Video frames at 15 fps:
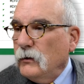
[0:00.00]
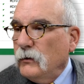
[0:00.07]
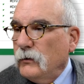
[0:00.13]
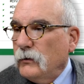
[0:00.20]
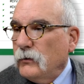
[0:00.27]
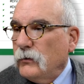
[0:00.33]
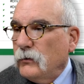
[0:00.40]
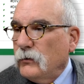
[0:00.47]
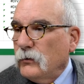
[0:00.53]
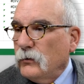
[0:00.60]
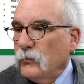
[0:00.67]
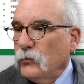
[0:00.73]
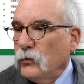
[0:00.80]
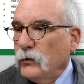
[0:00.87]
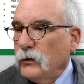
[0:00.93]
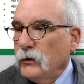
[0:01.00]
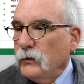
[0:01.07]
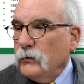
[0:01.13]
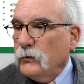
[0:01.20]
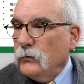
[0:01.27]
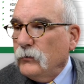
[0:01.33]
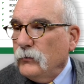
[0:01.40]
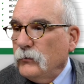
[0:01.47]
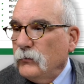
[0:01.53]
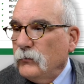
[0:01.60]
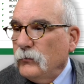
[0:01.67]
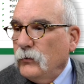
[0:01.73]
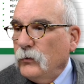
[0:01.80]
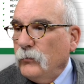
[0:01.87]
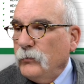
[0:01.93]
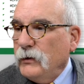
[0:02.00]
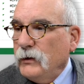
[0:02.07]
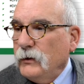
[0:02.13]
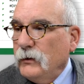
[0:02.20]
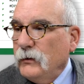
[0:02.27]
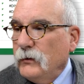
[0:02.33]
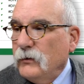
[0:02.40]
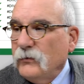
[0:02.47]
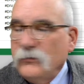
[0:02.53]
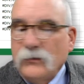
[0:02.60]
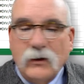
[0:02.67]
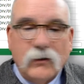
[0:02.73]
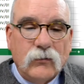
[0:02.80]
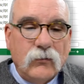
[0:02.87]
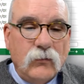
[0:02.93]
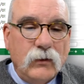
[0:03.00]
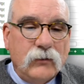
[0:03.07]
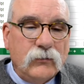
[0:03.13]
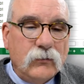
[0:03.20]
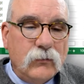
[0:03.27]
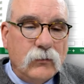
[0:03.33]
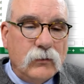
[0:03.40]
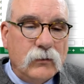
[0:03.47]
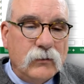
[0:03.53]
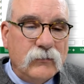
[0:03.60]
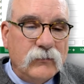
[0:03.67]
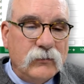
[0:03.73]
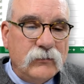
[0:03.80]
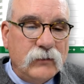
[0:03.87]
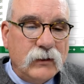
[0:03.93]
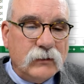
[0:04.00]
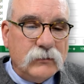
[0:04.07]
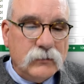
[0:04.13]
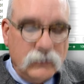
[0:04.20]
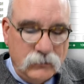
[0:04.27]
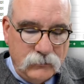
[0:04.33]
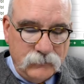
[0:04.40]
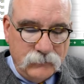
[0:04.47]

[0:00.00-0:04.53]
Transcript: The third point will be the southwest corner of the section.